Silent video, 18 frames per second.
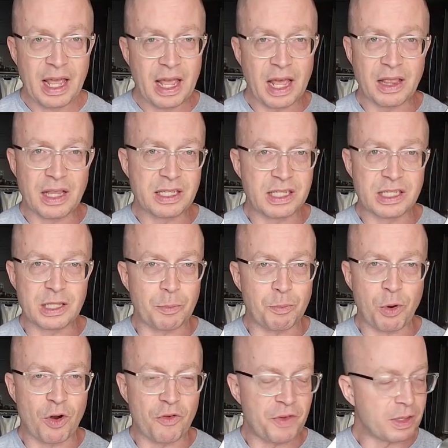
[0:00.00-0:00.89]
and this is the
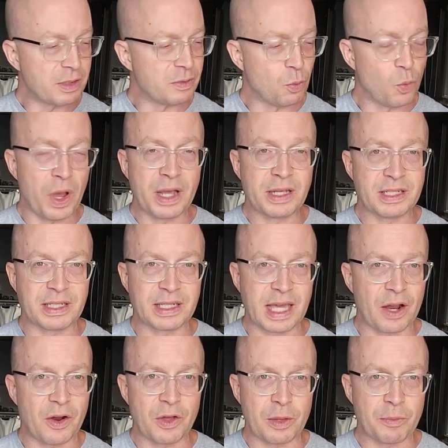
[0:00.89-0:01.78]
perfect way to
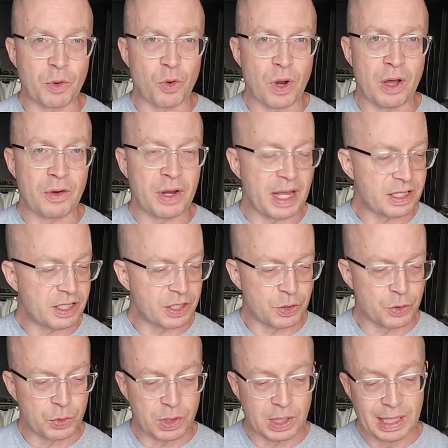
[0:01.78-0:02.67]
carry them around at
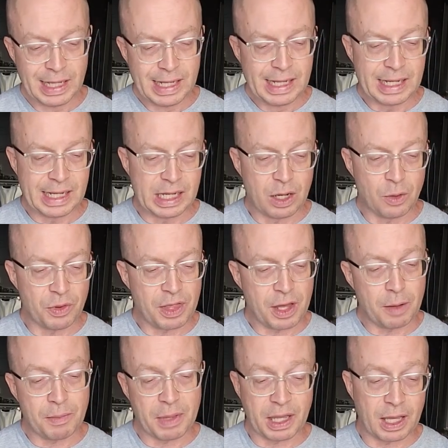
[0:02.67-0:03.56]
school
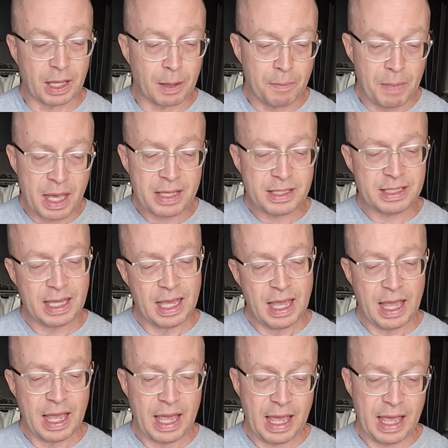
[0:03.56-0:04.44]
without making a mess.
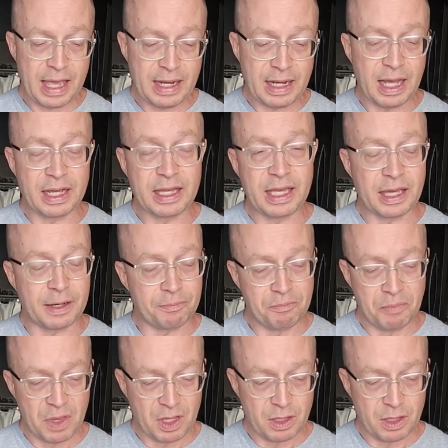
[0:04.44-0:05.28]
And again,